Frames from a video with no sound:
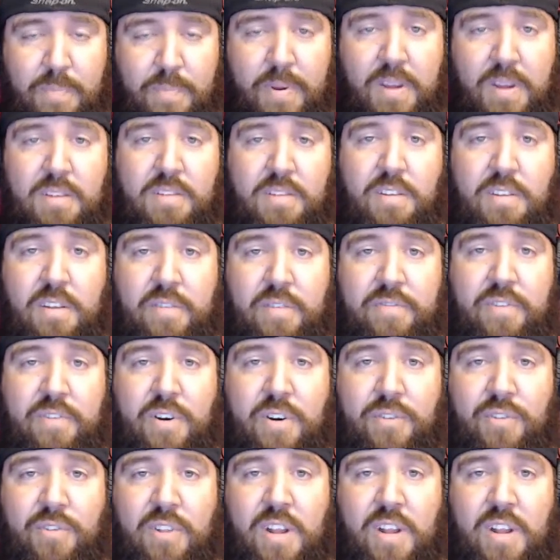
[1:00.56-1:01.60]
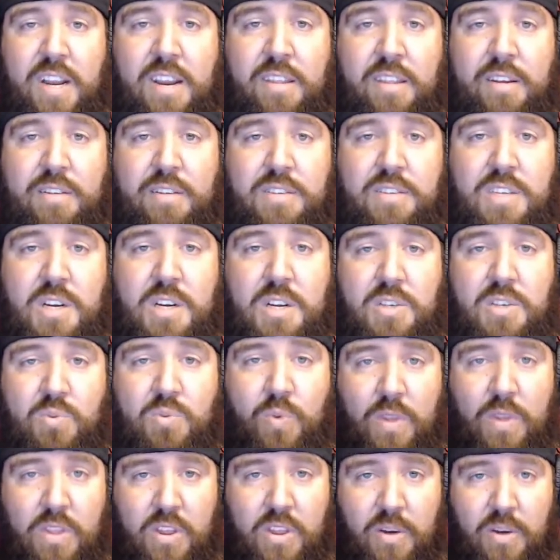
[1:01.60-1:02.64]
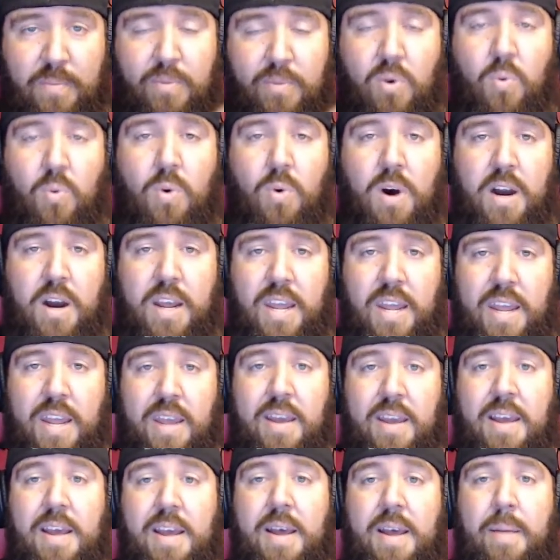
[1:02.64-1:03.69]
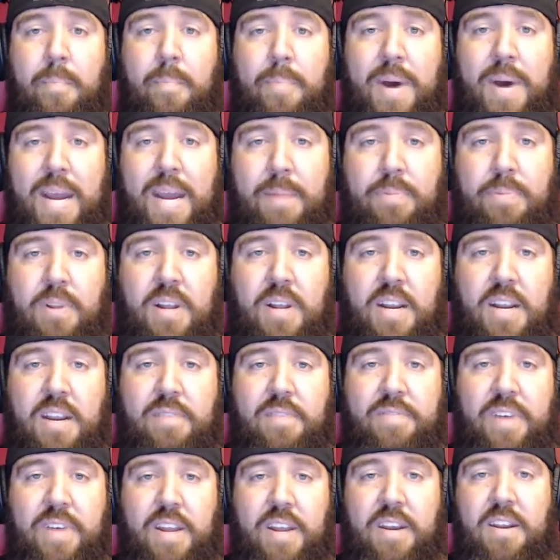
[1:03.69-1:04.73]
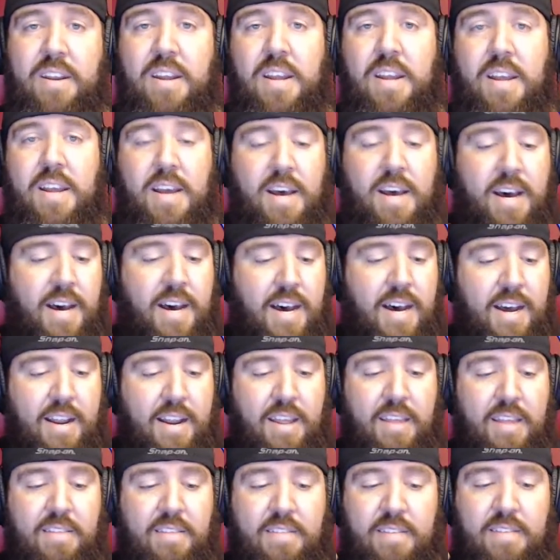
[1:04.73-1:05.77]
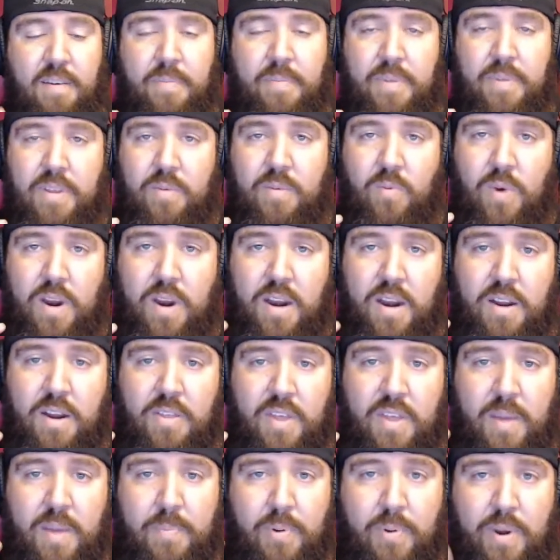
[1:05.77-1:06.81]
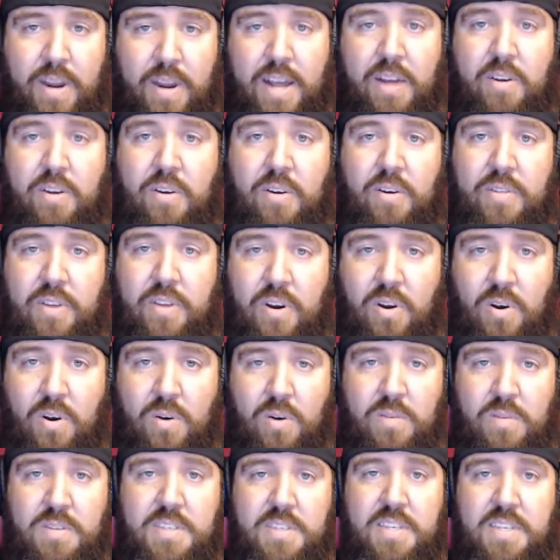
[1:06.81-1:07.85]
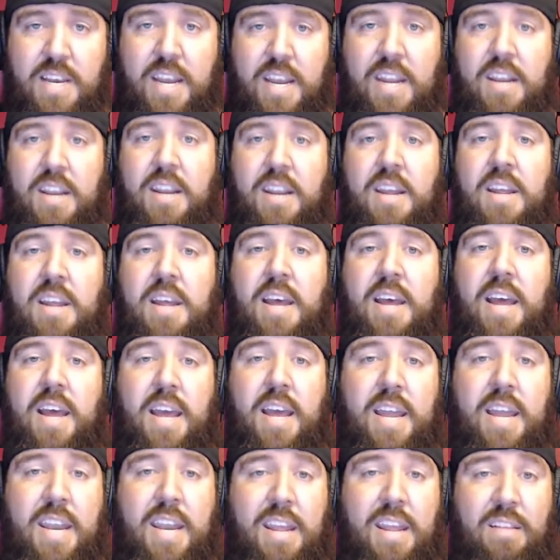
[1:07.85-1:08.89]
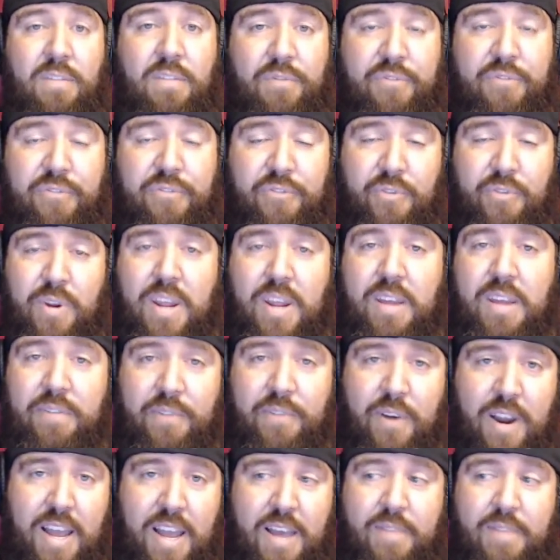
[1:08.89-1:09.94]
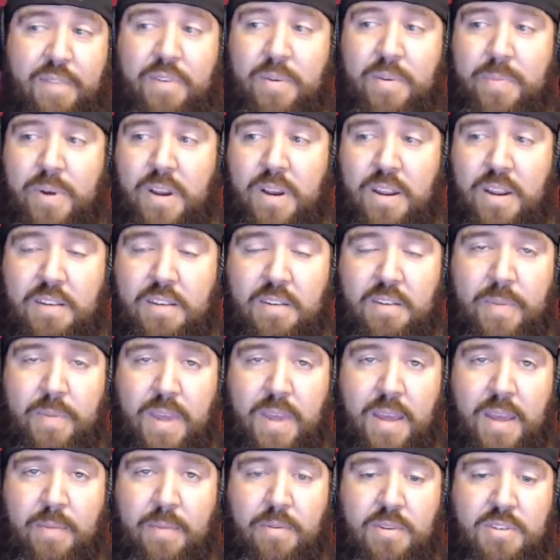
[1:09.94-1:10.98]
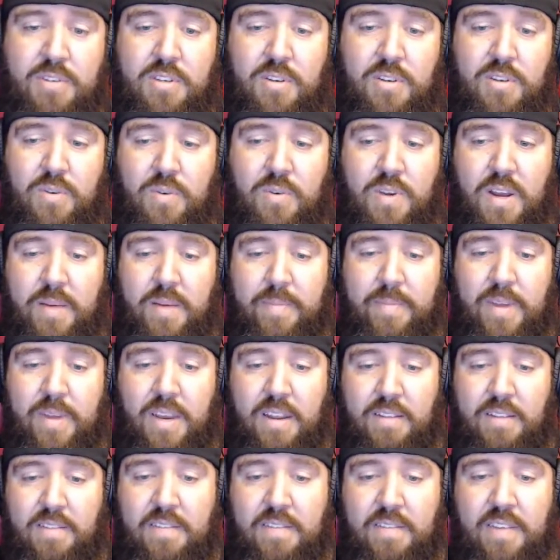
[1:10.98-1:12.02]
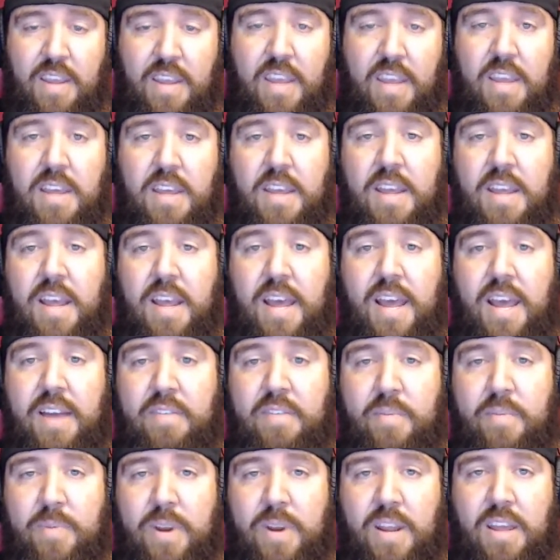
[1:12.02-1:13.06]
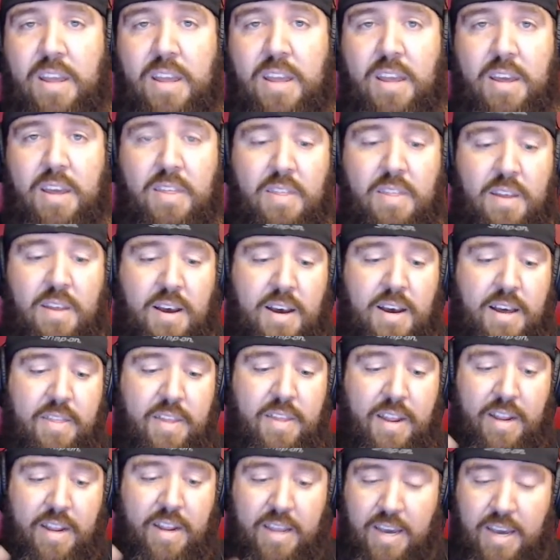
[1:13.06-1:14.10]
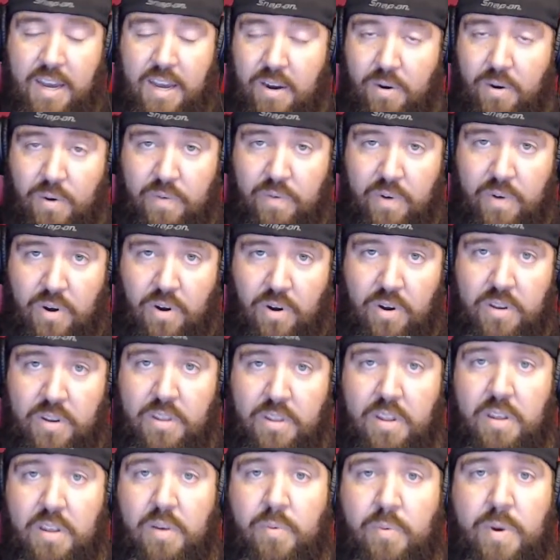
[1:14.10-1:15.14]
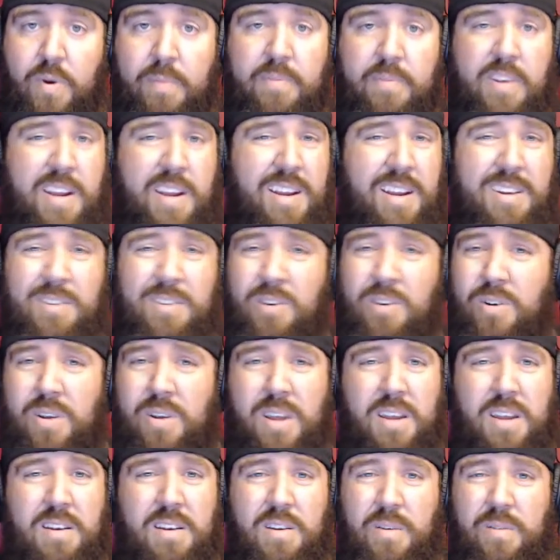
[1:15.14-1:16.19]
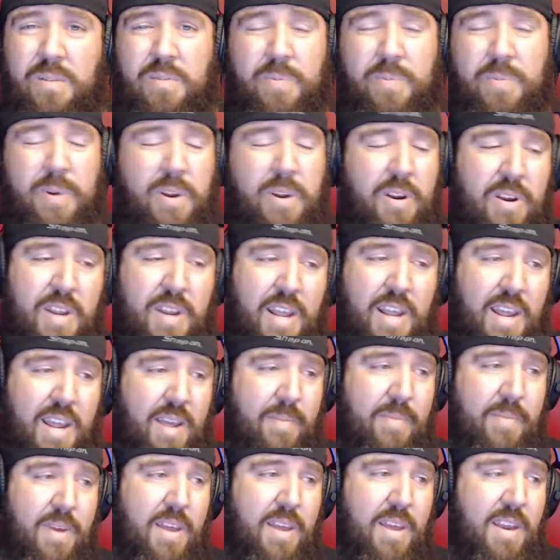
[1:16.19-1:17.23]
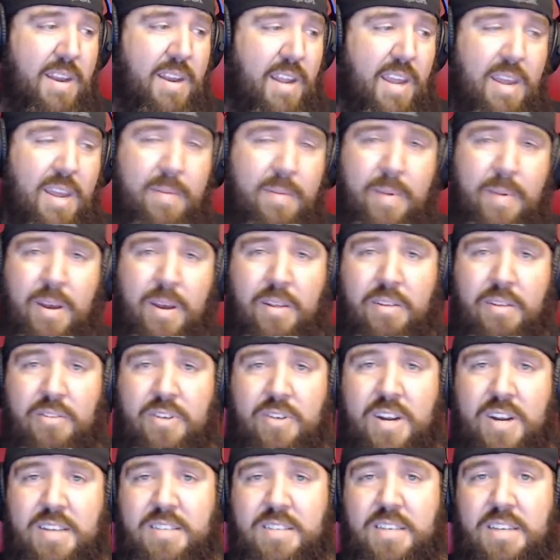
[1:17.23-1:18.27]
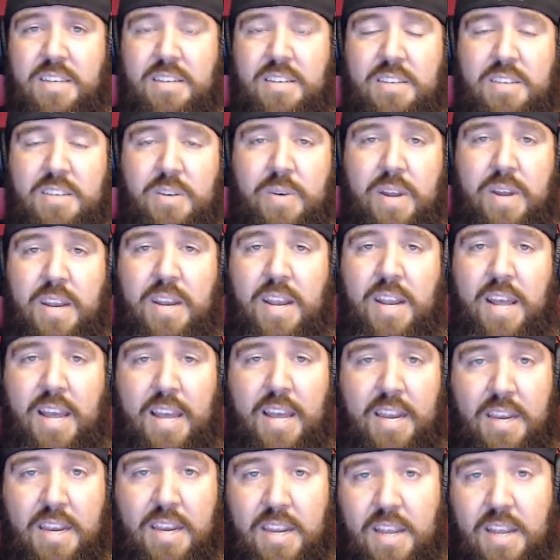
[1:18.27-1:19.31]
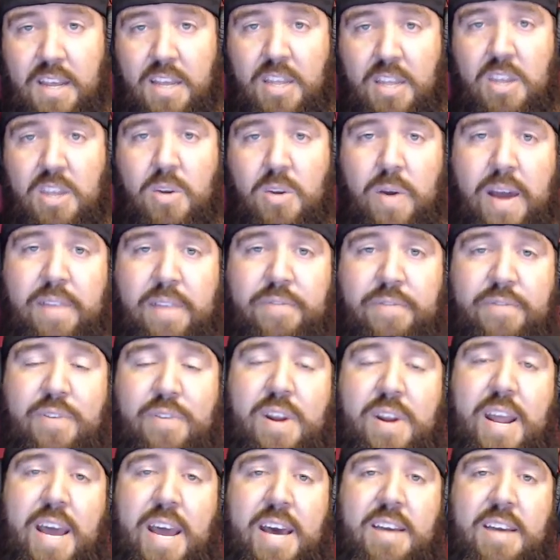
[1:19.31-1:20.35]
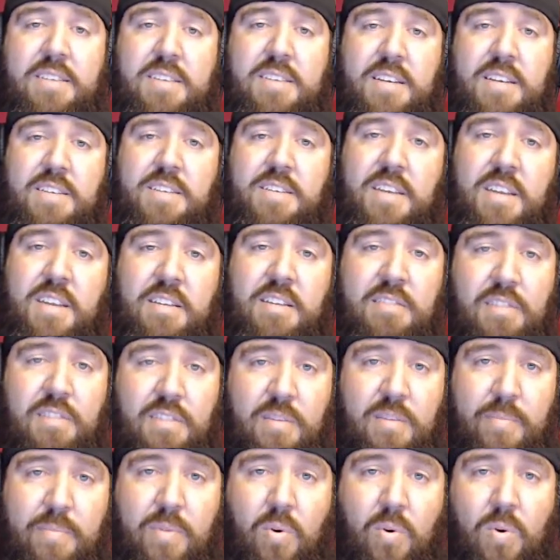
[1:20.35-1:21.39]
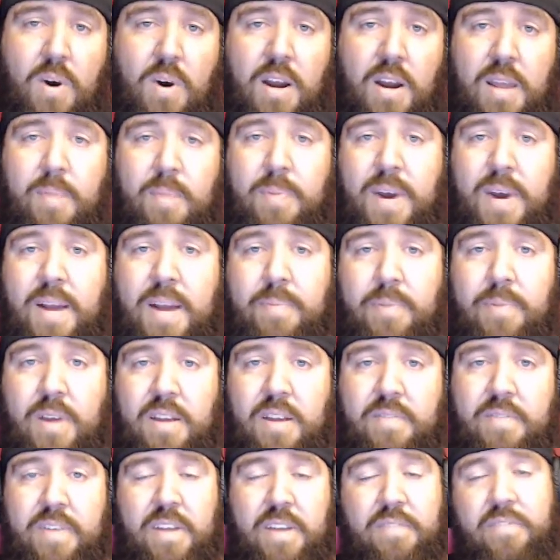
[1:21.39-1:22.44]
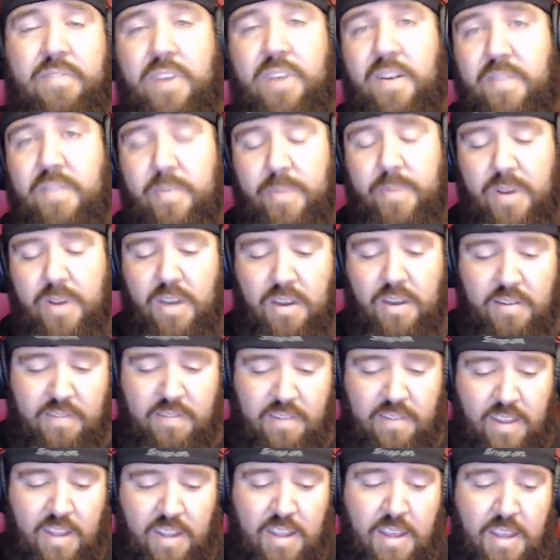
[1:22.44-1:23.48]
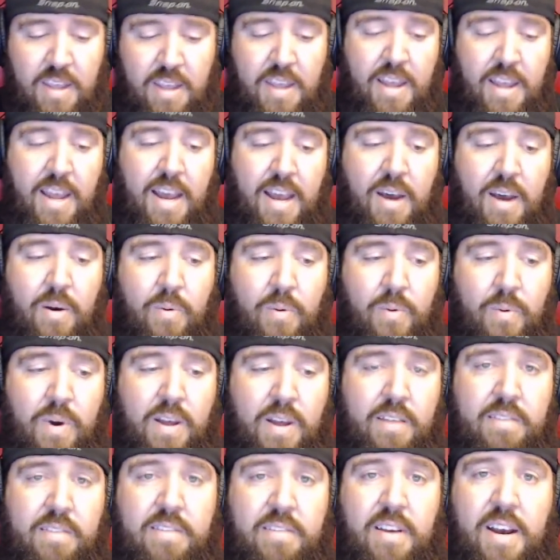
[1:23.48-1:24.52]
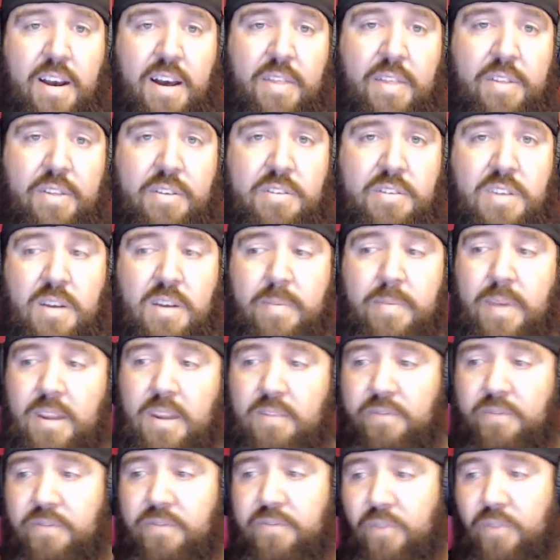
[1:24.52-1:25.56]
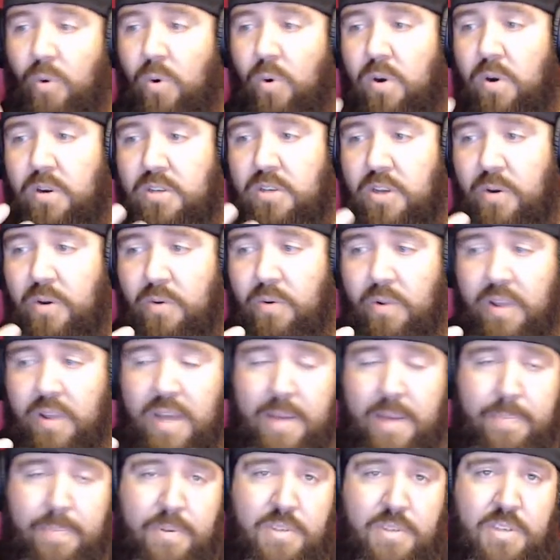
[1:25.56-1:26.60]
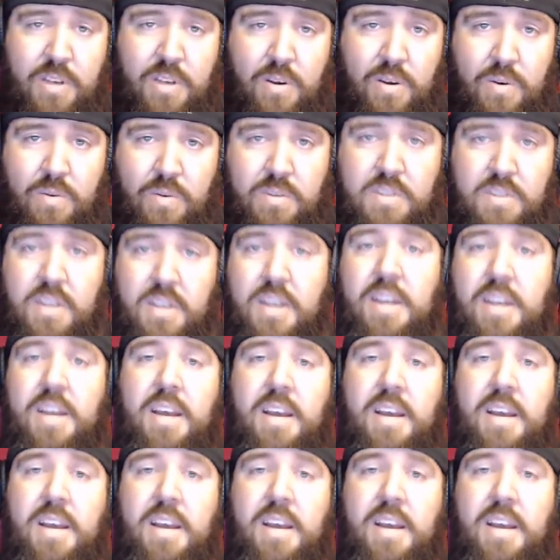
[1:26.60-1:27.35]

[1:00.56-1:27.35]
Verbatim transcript: into their first line of their series with their Milwaukee Pipeline event. Uh, it's something where they put it out on their own site and it's free for everybody to be able to come in and see everybody uh, that got over onto their website, and all you had to do was put your name and email address into it, and you had free access into the Milwaukee Pipeline event for everybody to see how it was. Uh, there's going to be four total episodes.